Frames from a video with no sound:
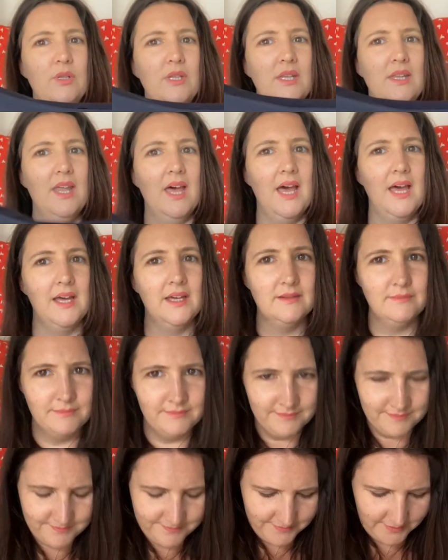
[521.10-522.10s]
than that,
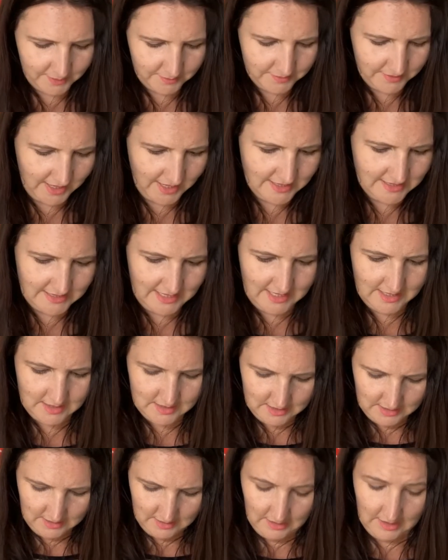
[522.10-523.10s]
I'm guessing.
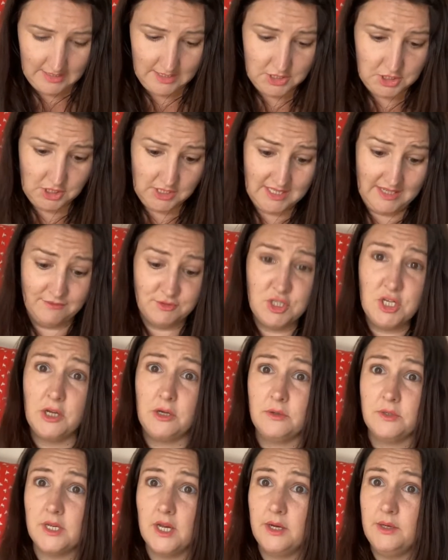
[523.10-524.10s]
Unless you could have
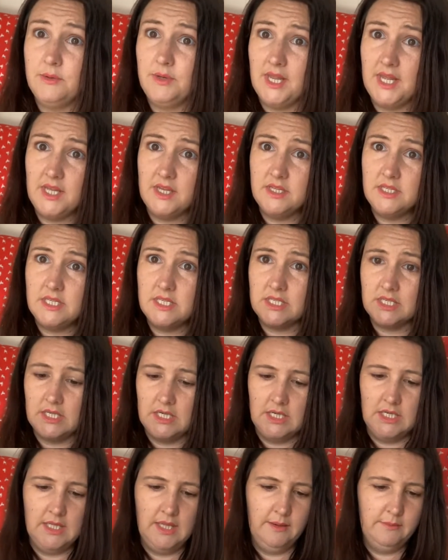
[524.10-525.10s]
two-tone knickers,
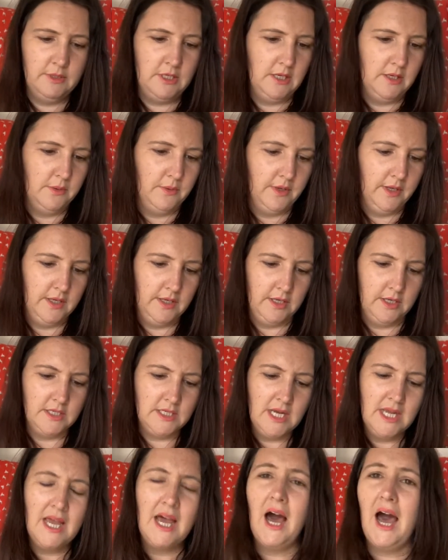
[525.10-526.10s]
that would look quite good.
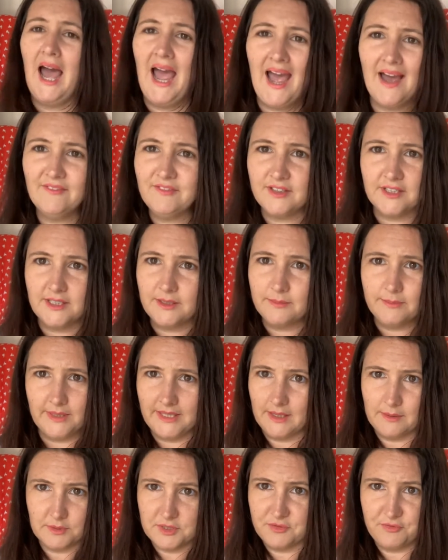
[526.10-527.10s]
I haven't been
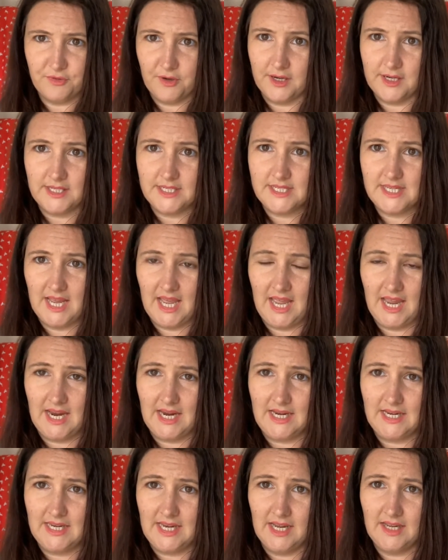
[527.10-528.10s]
able to find
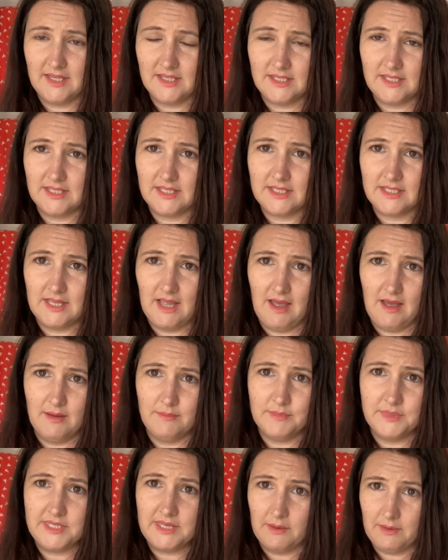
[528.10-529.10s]
a knickers
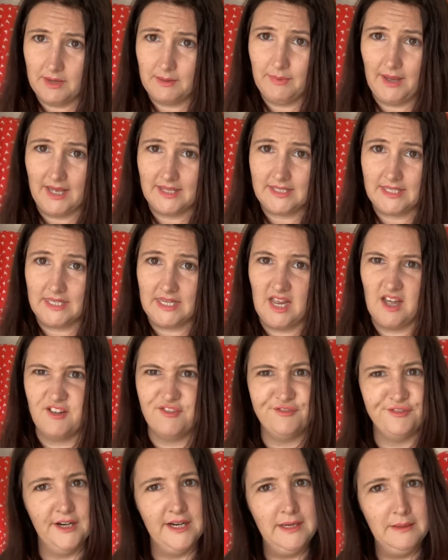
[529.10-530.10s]
sewing pattern yet, a
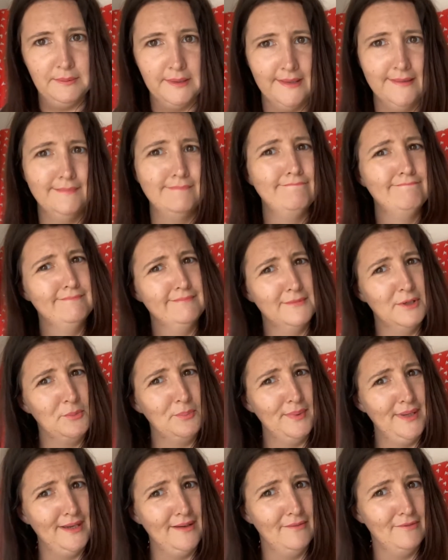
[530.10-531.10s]
free one, not
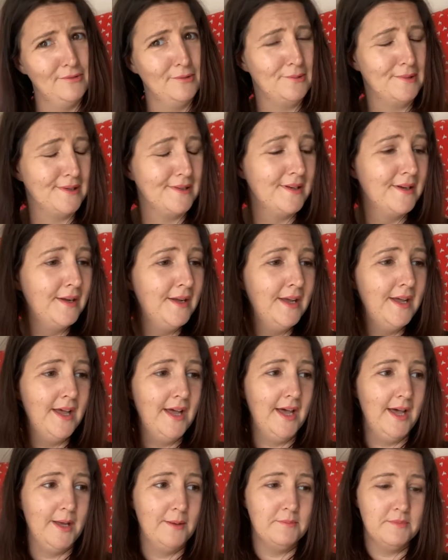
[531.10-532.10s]
paying for one.
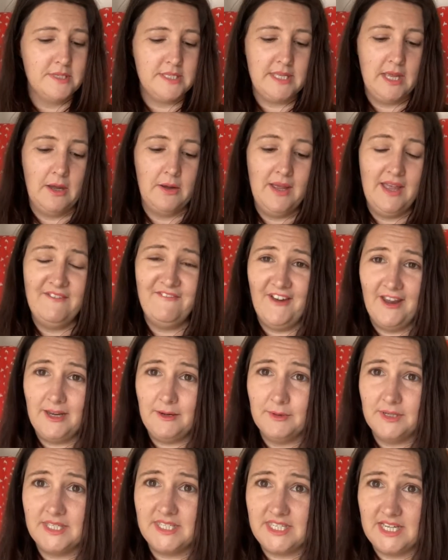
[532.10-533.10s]
So if
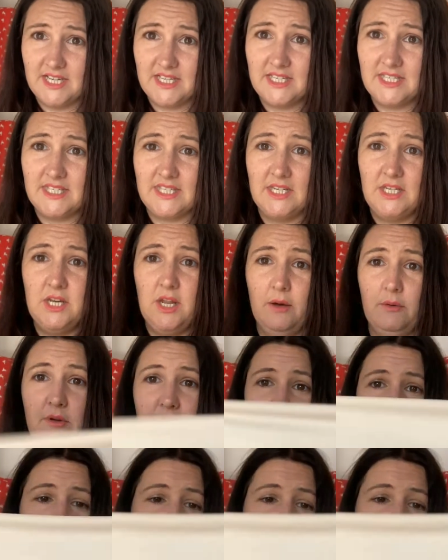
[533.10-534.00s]
anyone does know of a